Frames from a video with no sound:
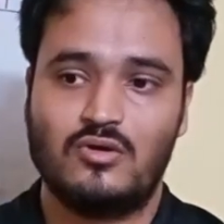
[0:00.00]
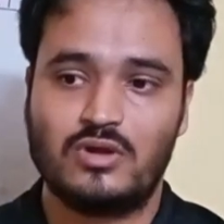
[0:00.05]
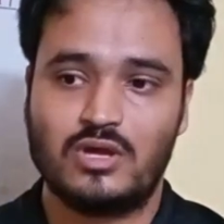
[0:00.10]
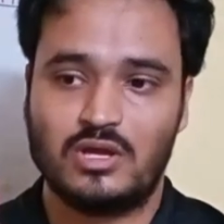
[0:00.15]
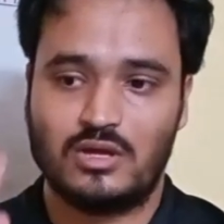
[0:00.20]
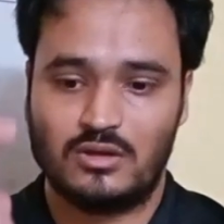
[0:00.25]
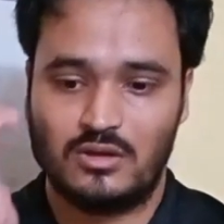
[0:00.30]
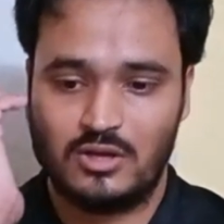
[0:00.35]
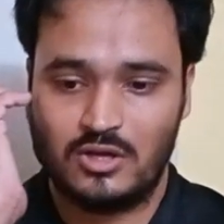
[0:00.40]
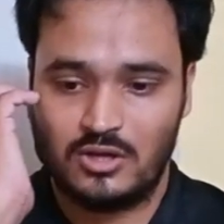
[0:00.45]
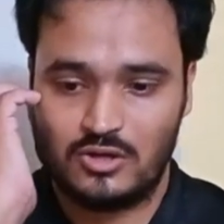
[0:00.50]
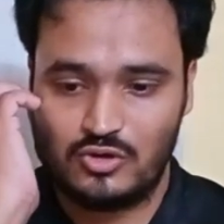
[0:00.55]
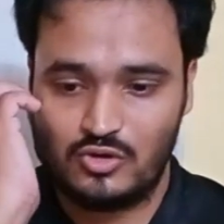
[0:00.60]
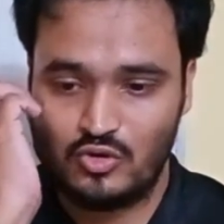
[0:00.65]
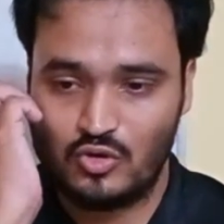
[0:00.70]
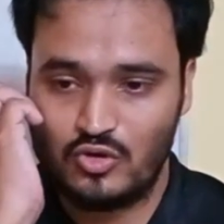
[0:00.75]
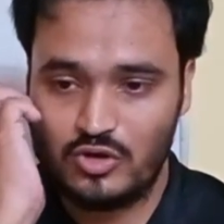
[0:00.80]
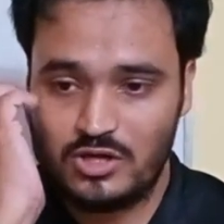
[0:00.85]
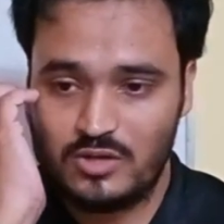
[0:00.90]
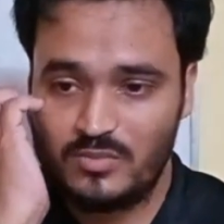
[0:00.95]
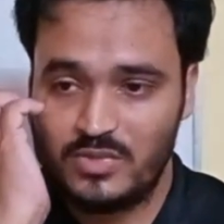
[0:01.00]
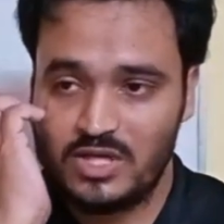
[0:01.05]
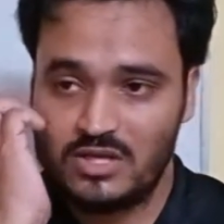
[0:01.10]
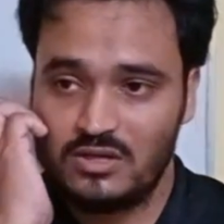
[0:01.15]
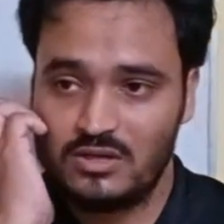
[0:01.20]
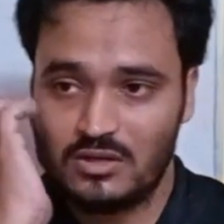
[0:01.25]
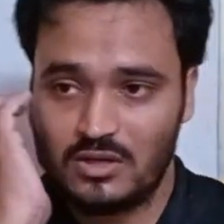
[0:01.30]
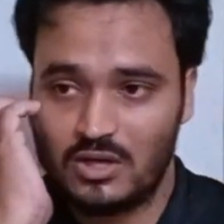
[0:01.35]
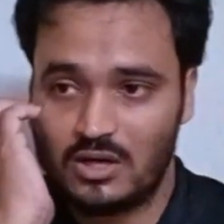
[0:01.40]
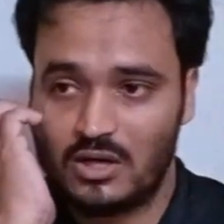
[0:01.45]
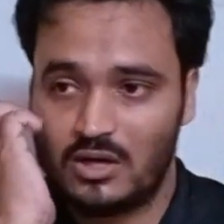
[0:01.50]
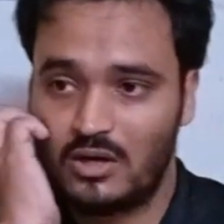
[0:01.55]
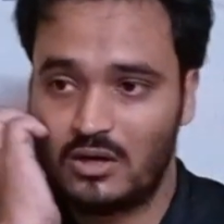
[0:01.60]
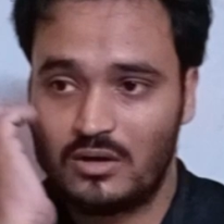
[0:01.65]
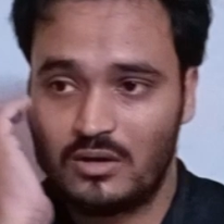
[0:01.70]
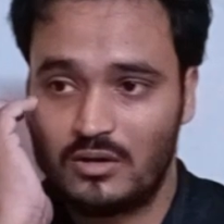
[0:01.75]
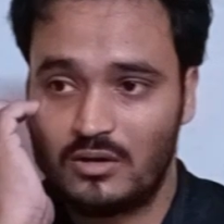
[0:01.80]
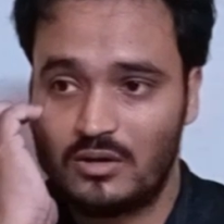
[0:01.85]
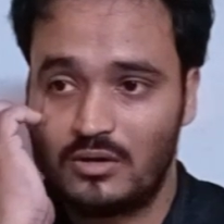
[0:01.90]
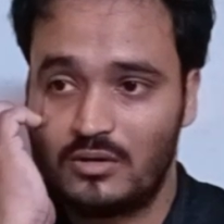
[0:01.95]
Okay, don't be
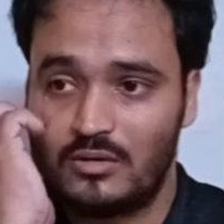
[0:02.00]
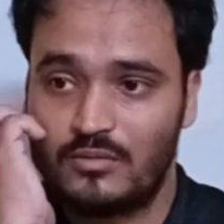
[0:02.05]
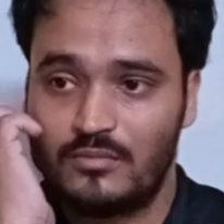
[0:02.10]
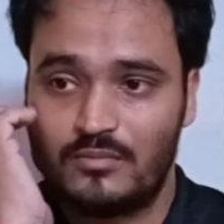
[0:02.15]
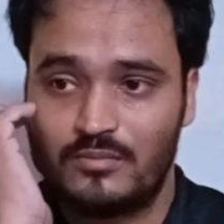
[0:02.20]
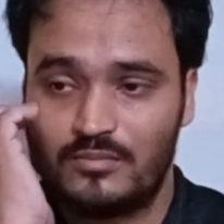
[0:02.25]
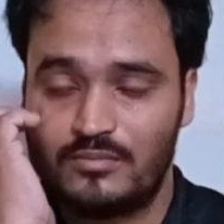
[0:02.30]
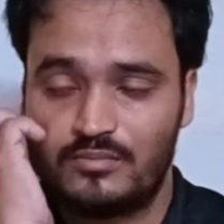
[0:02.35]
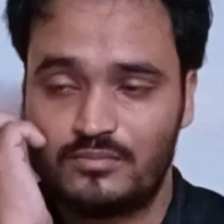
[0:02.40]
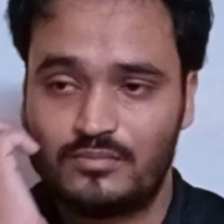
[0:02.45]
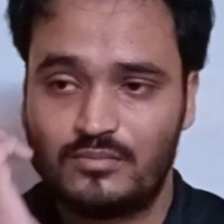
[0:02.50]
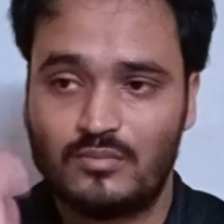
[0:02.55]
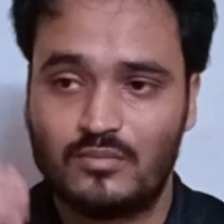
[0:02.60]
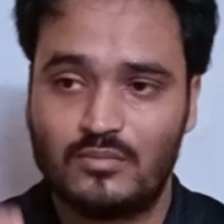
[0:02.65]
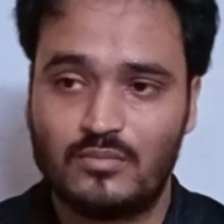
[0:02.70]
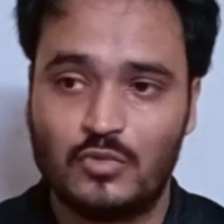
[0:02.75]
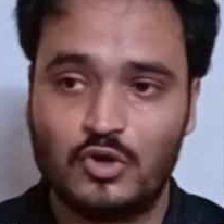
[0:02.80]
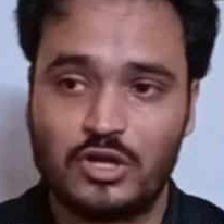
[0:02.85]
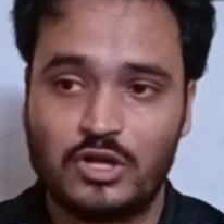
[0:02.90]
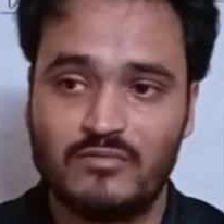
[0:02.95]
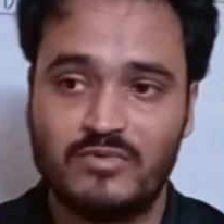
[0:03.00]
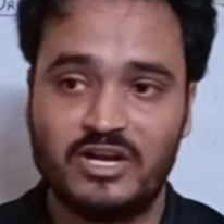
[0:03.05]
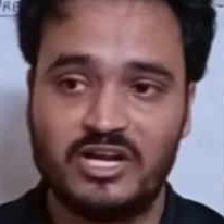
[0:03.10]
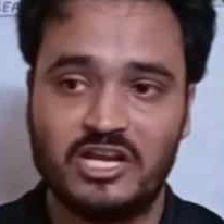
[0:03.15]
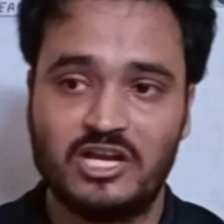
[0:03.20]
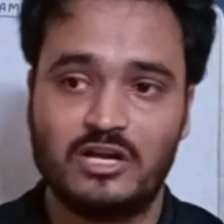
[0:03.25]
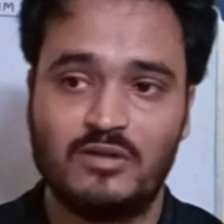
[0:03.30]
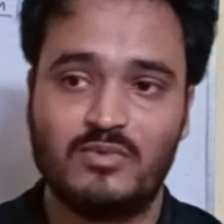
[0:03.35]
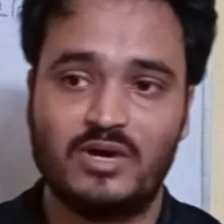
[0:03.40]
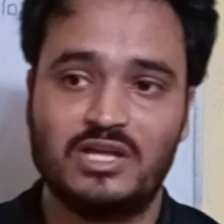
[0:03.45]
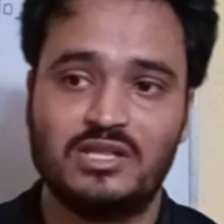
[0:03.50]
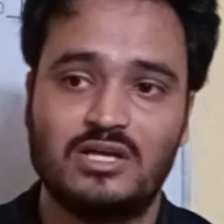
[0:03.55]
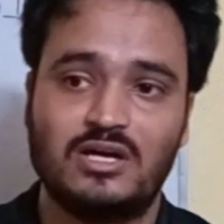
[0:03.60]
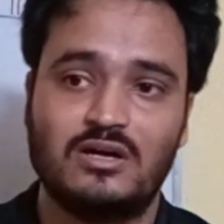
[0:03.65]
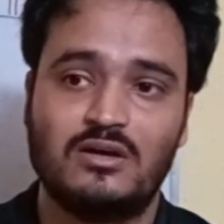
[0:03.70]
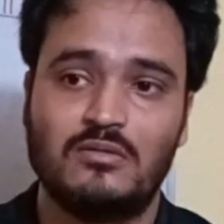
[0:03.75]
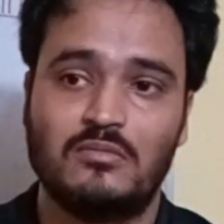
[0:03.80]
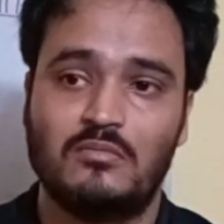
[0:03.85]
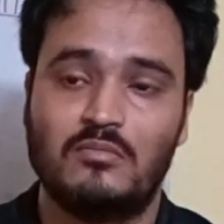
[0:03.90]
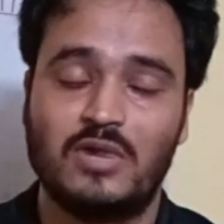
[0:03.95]
motivated by
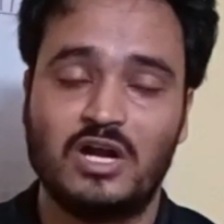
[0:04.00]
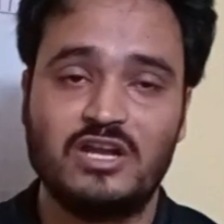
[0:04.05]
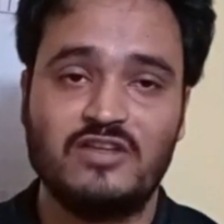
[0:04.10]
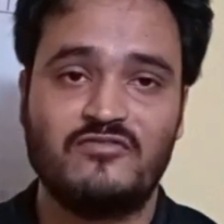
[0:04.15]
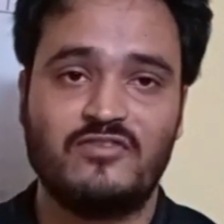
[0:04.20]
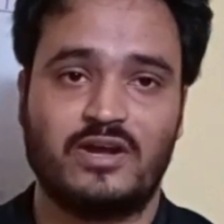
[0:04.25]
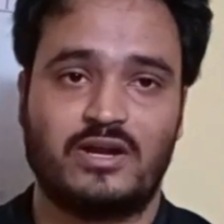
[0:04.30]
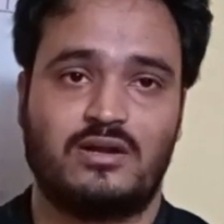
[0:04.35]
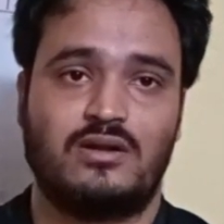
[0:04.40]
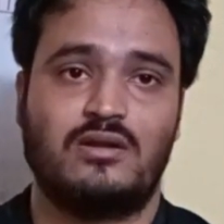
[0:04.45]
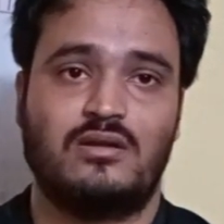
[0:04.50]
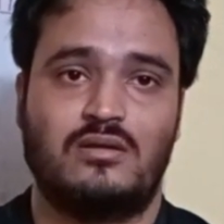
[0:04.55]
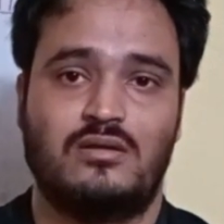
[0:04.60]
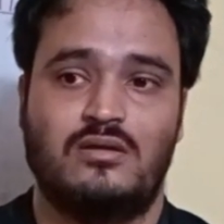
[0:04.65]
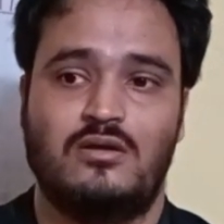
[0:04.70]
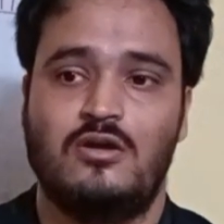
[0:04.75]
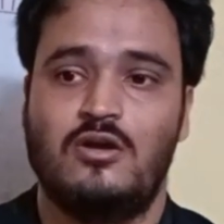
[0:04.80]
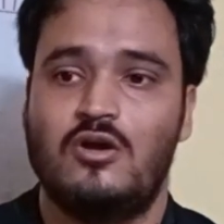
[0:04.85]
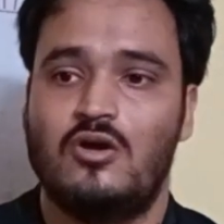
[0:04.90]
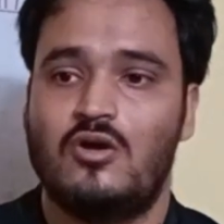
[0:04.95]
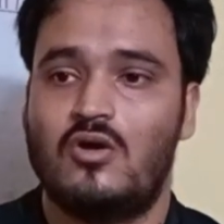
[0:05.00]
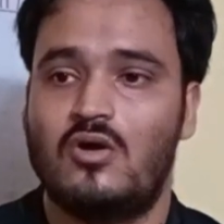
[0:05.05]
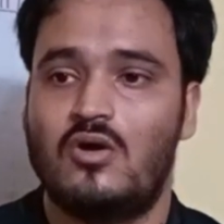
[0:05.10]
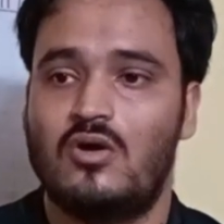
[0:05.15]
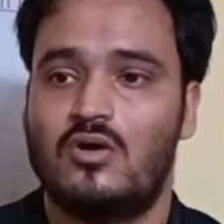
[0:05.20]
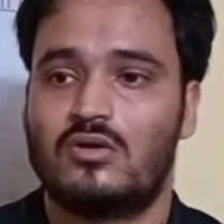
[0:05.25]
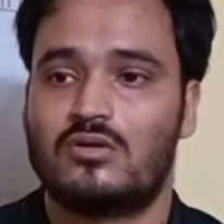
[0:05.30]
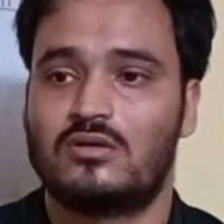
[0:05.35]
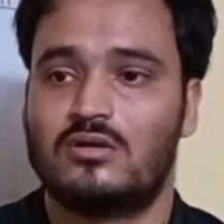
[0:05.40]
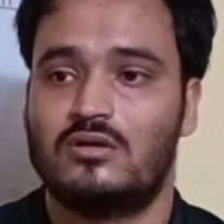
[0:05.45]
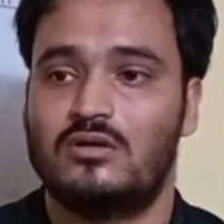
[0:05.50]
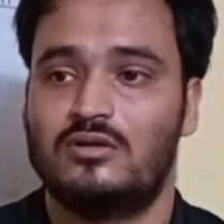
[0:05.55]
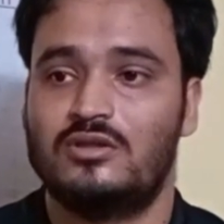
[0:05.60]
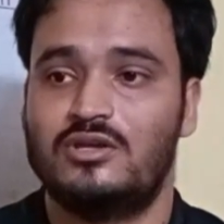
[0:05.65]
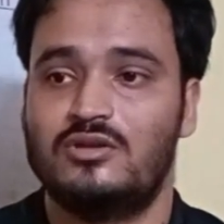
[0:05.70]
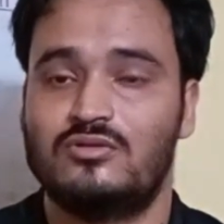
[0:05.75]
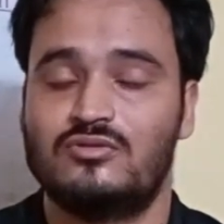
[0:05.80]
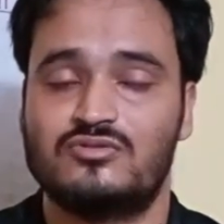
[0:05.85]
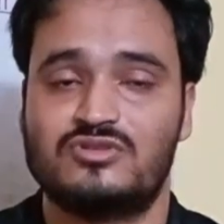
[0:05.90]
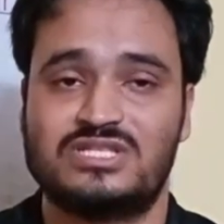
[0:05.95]
the money factor or
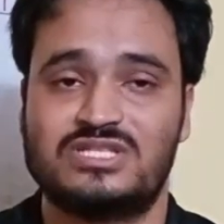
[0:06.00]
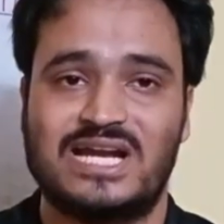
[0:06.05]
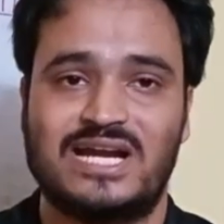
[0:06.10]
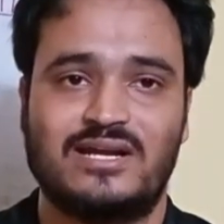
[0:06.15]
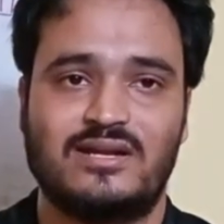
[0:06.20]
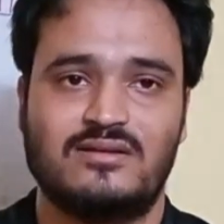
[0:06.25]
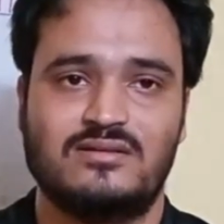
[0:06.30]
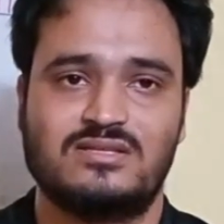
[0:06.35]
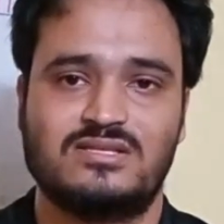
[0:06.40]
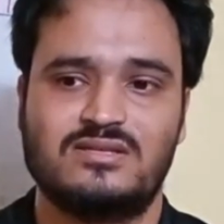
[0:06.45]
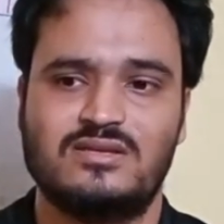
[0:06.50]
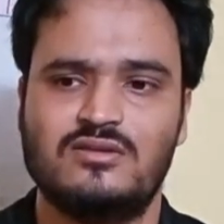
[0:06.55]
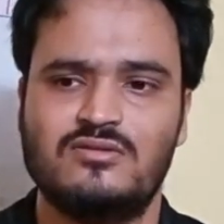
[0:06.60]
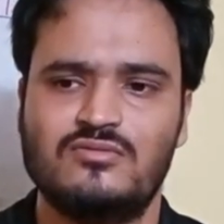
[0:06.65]
you know, status.